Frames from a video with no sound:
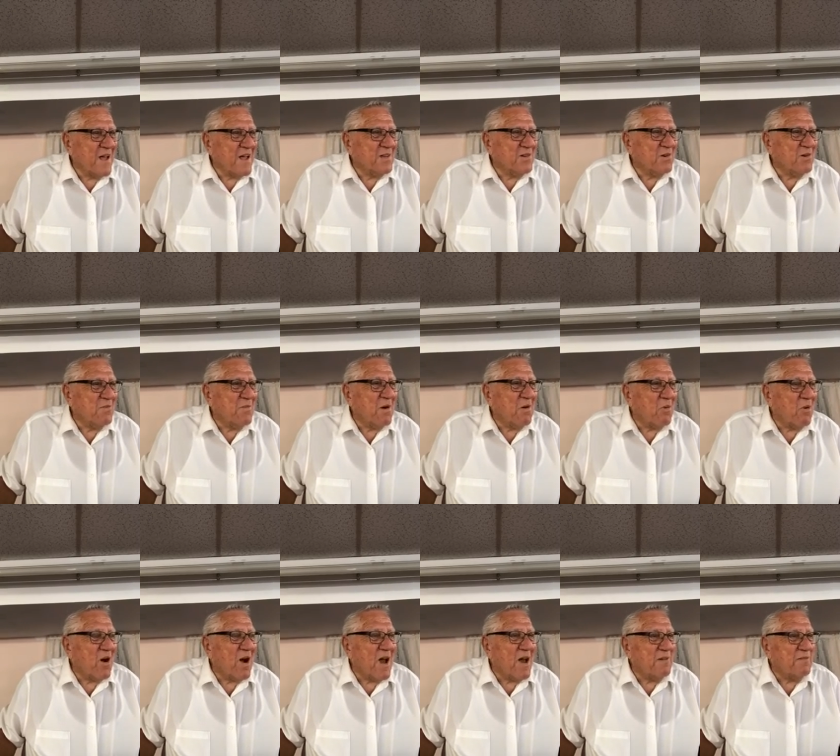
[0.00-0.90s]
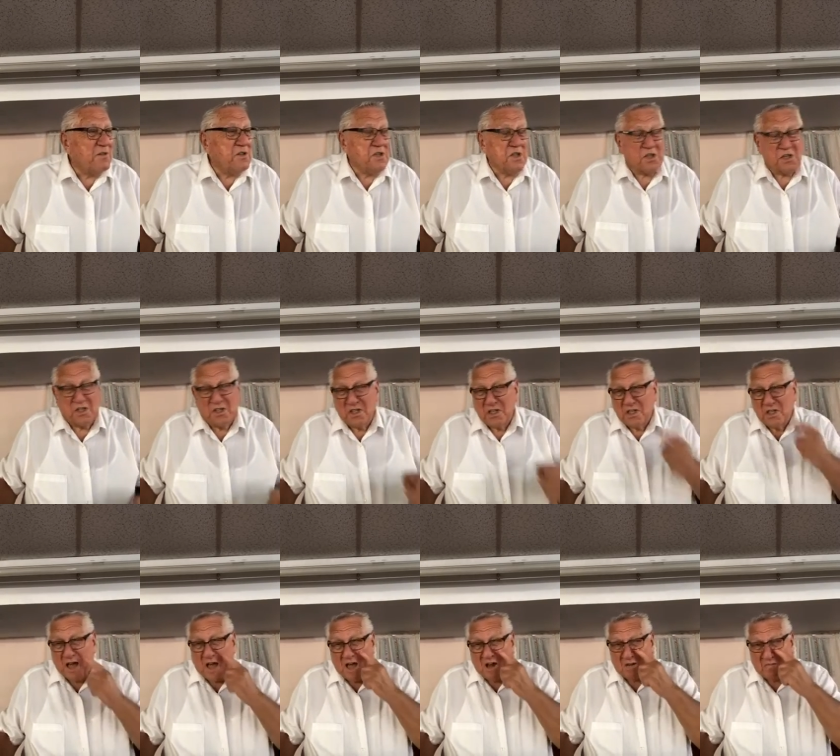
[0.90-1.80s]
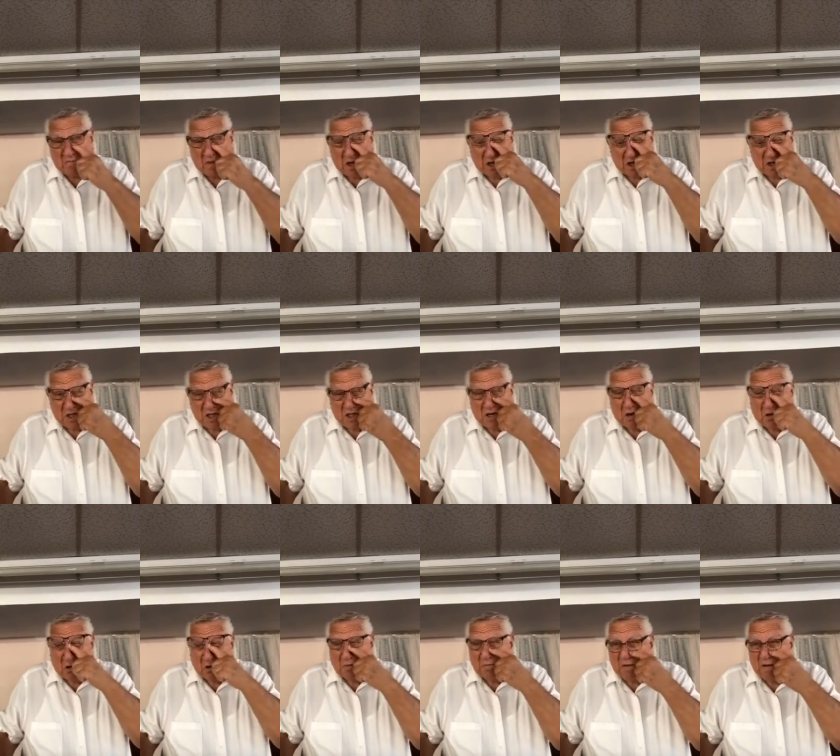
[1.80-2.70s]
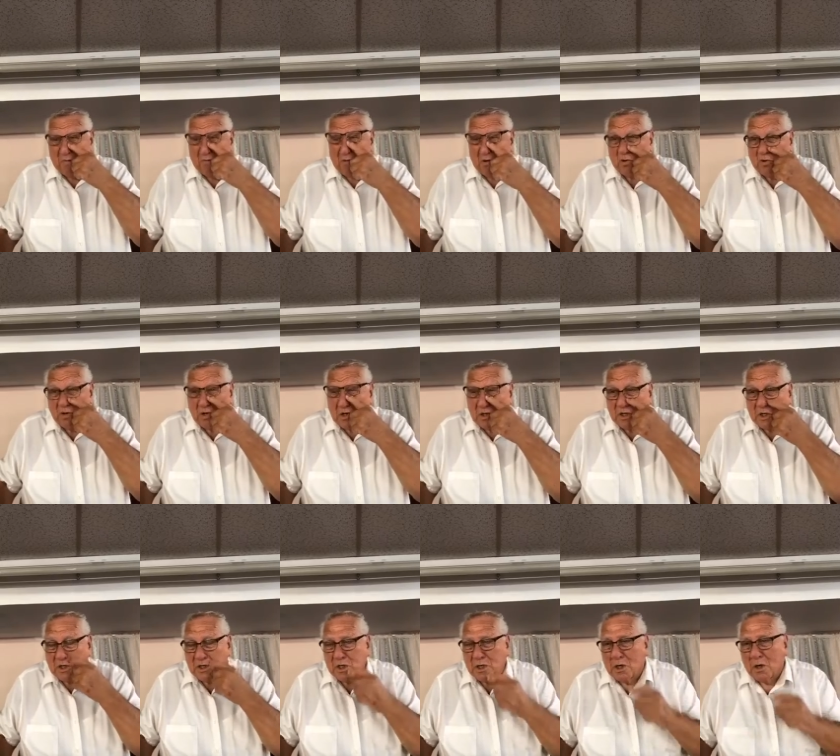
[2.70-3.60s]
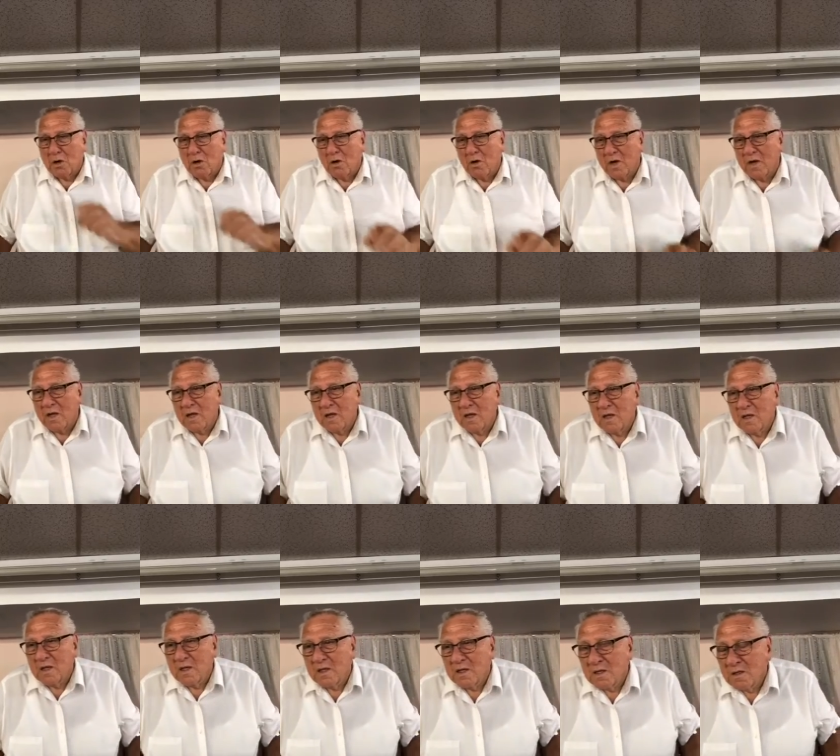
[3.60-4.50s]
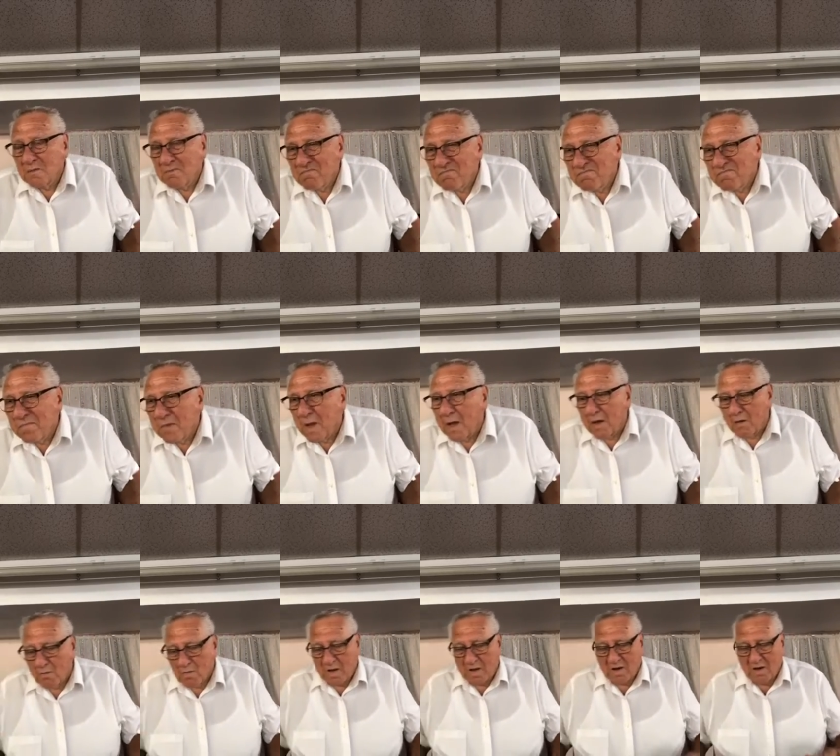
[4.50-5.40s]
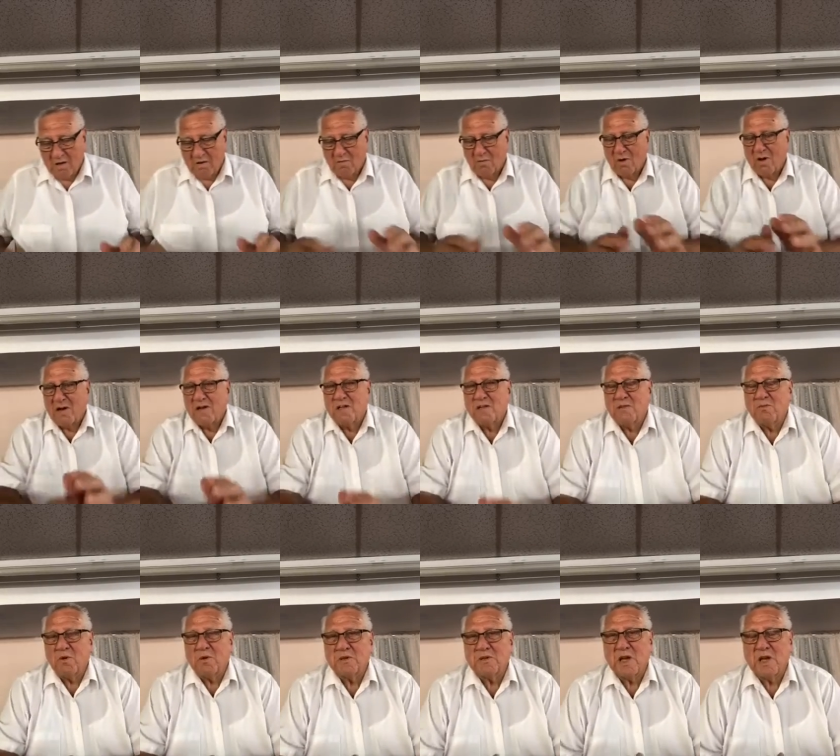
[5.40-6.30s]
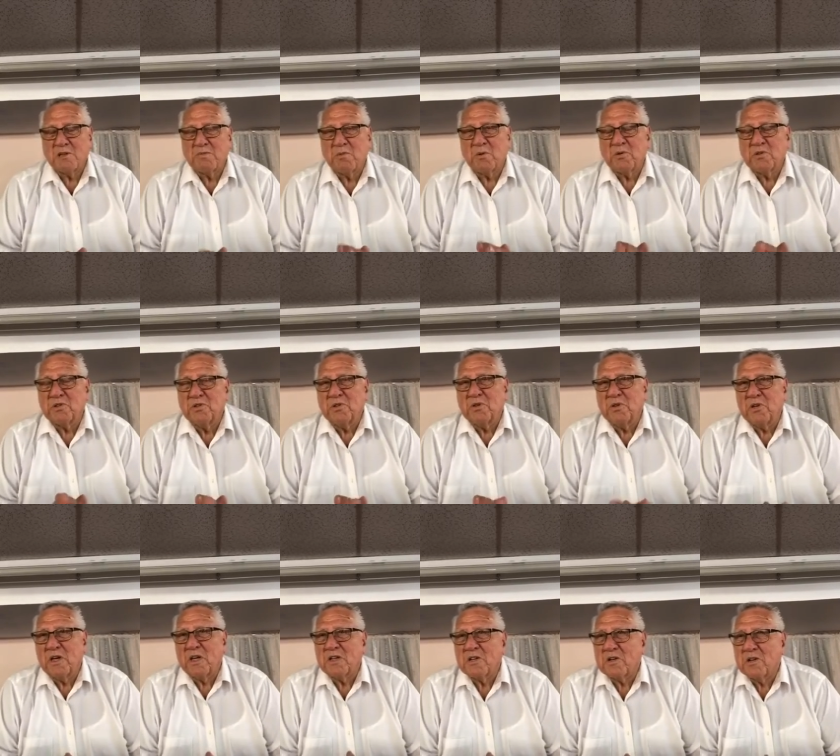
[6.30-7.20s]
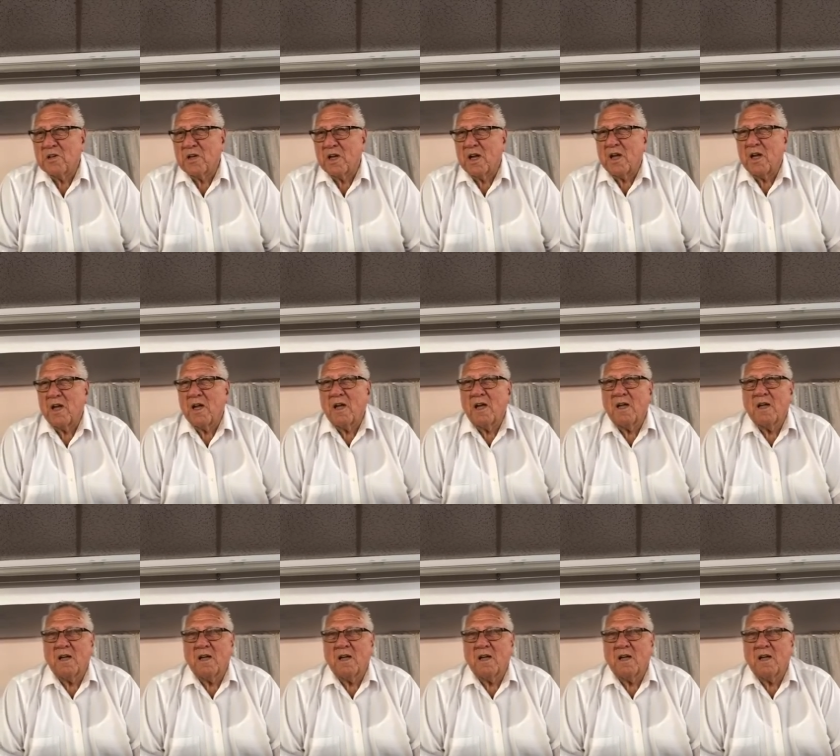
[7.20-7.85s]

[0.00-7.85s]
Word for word: I told my wife, she, she's on to me. She knows my foolishness, you know. And and when uh, what is it? What was I supposed to do yesterday?